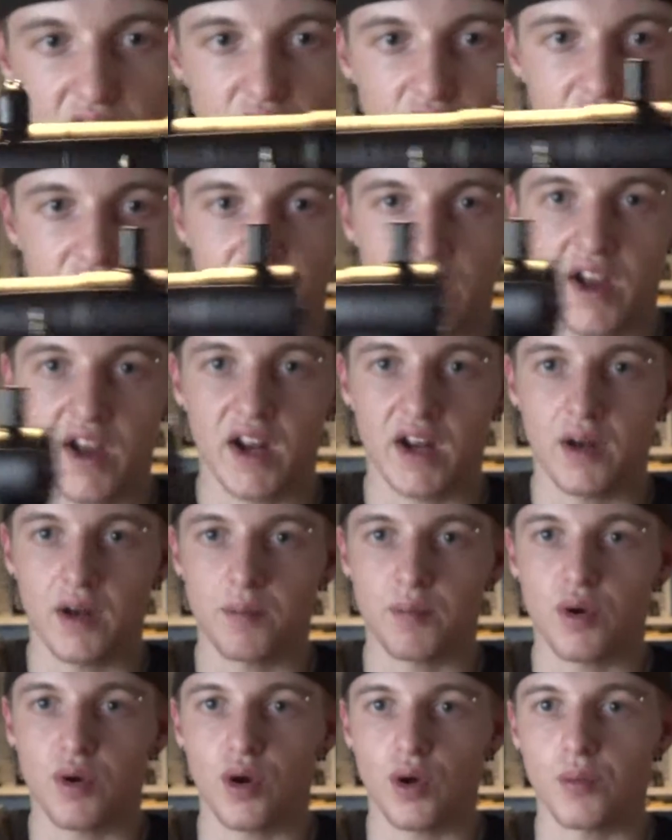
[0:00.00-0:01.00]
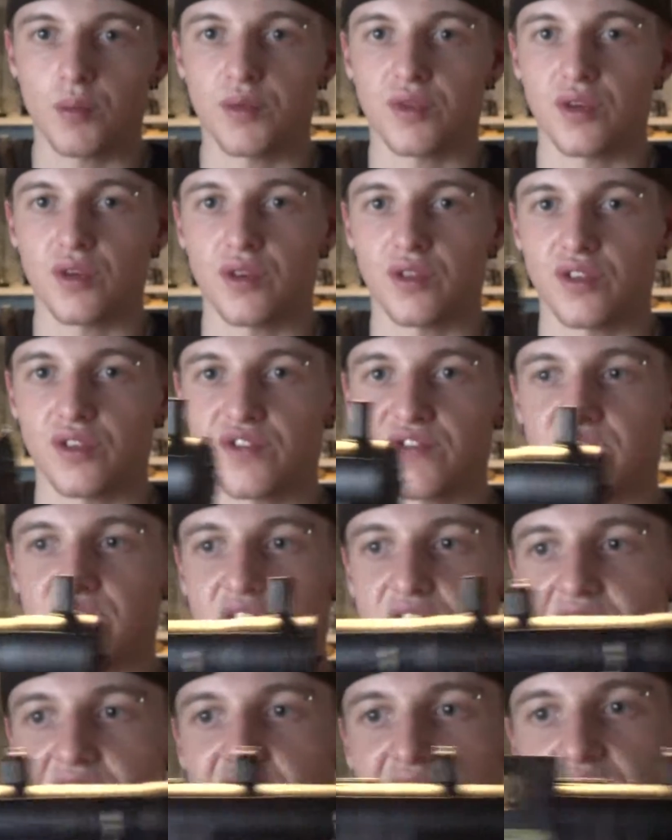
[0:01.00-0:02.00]
I've added pipes on the
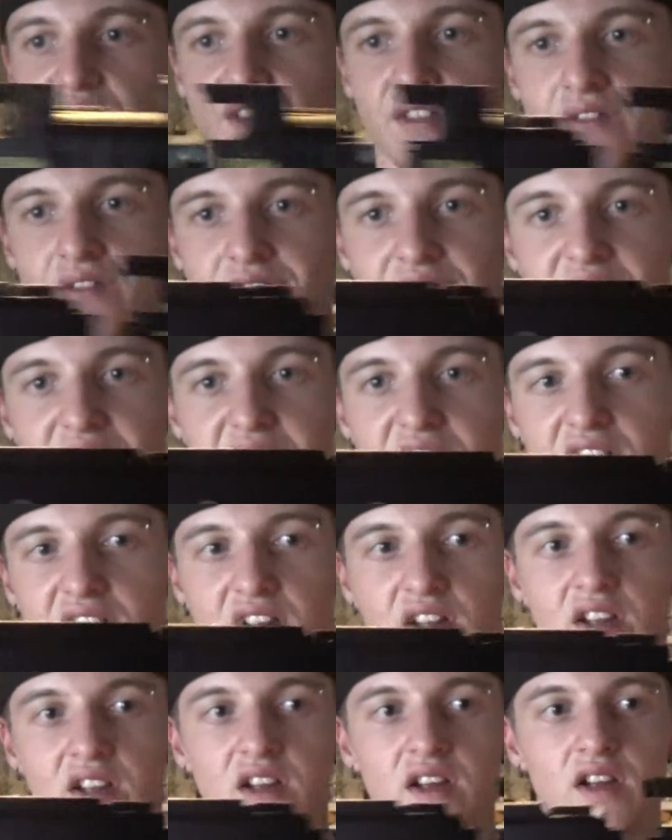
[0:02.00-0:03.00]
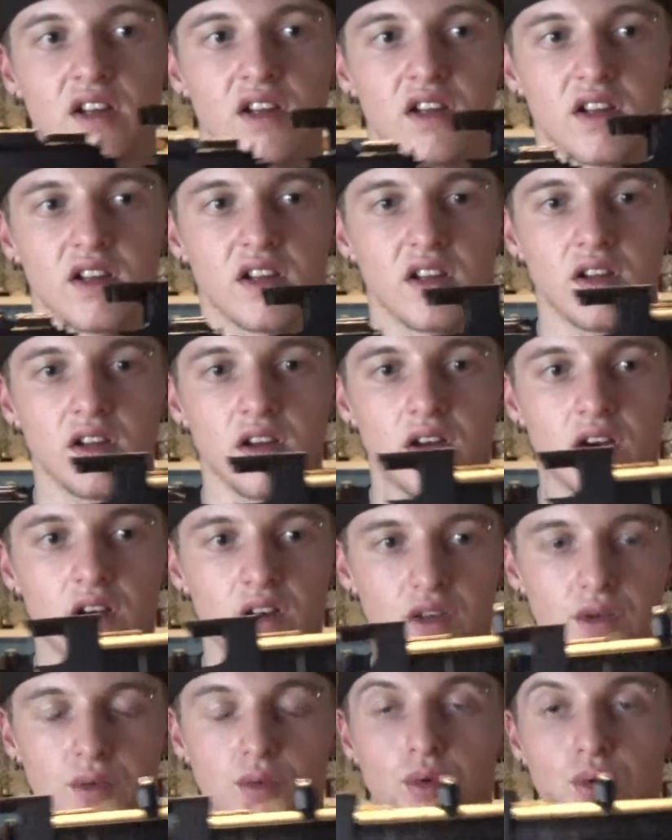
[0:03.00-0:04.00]
front and rear.
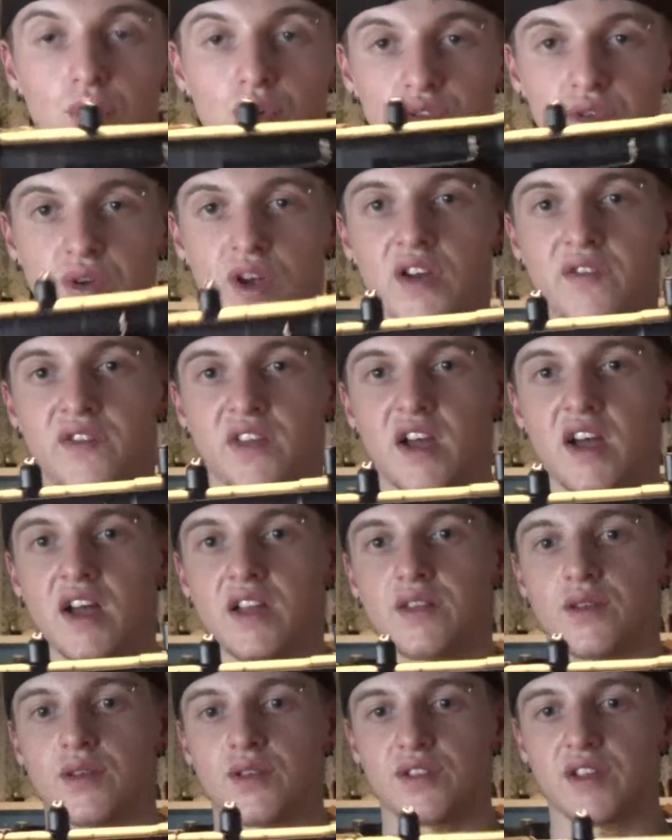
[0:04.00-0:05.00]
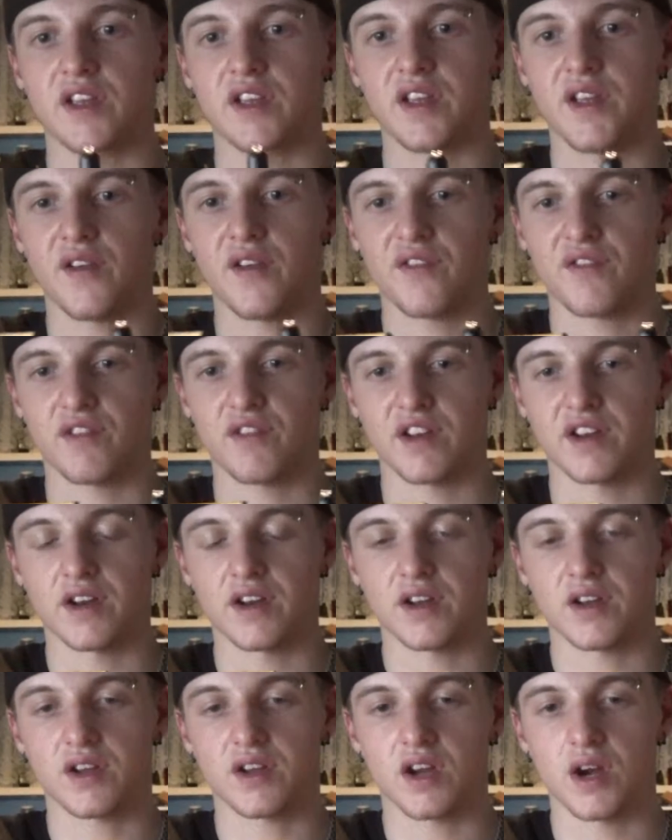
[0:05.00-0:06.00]
You also have to add on the
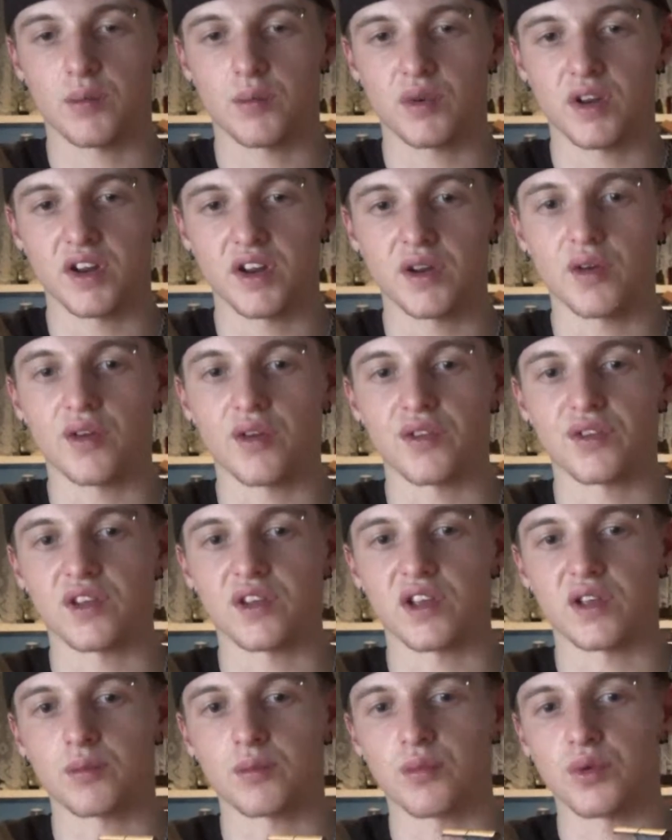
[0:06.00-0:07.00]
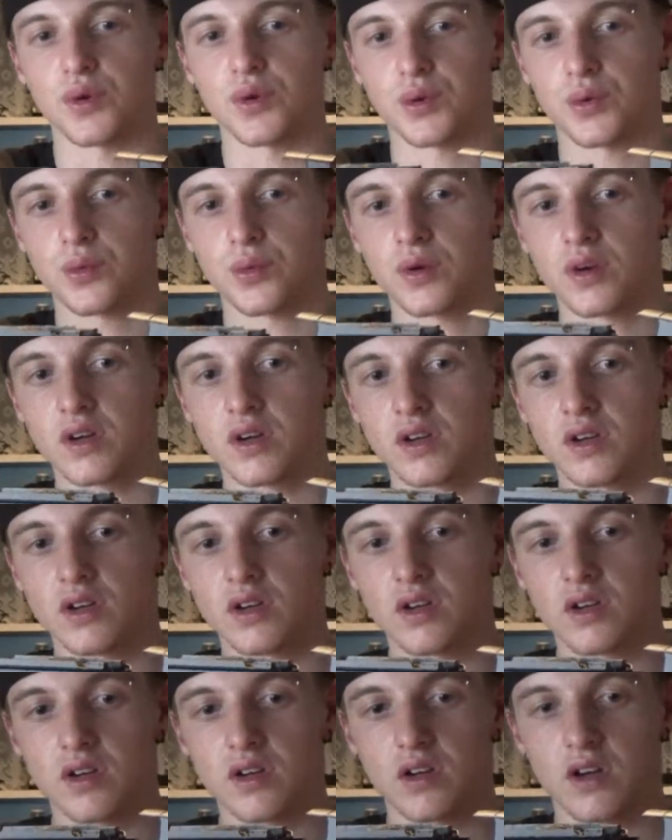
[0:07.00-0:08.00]
front coupling onto this model.
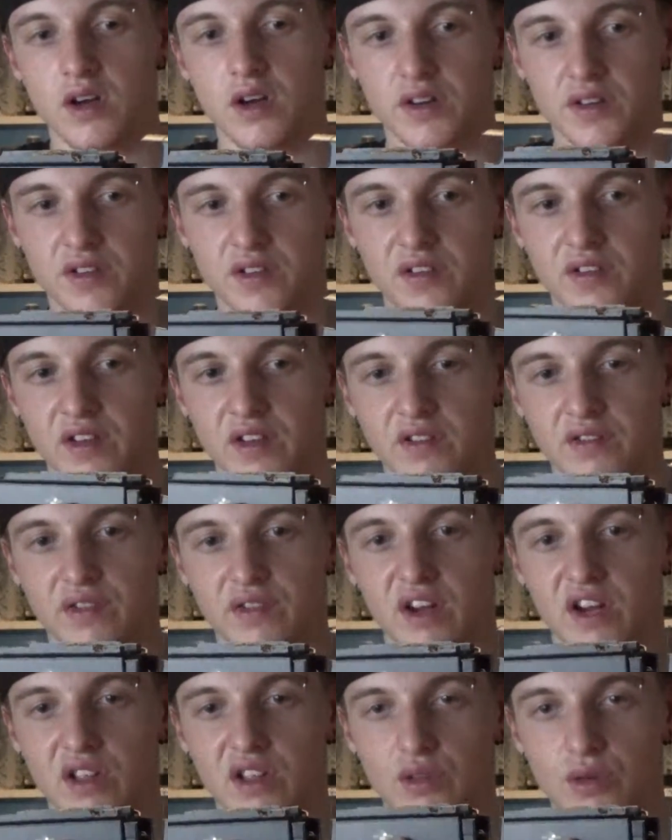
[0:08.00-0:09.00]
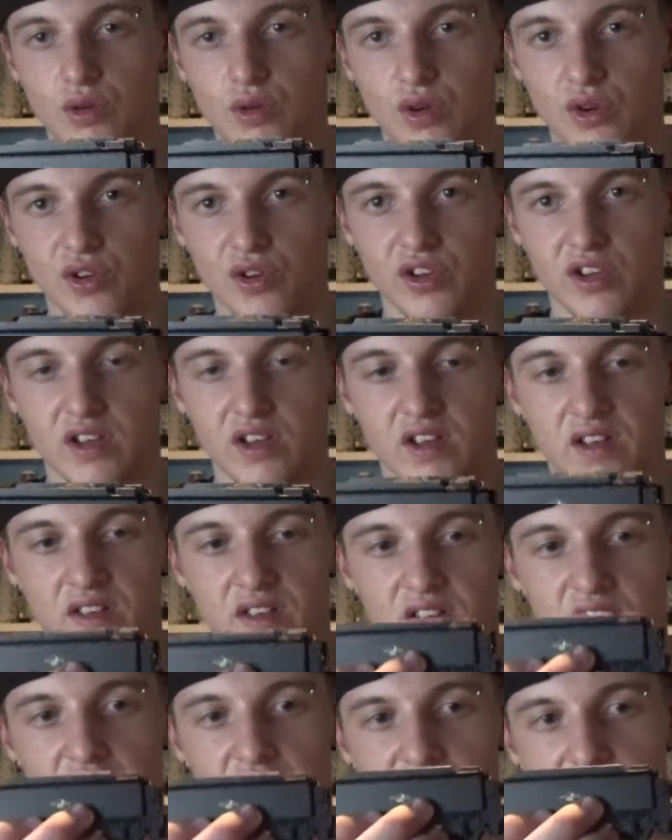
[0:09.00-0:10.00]
Another thing I really do like is
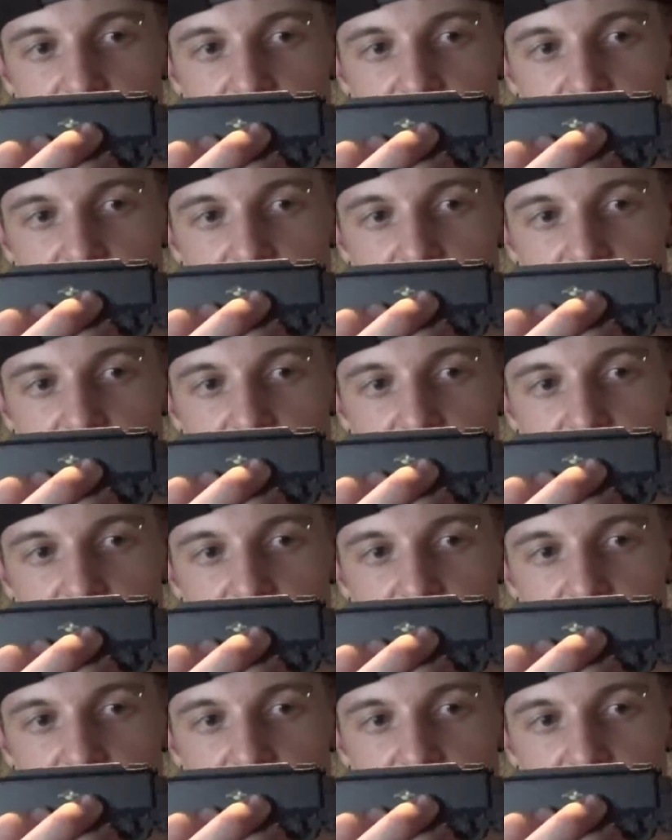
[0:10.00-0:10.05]
that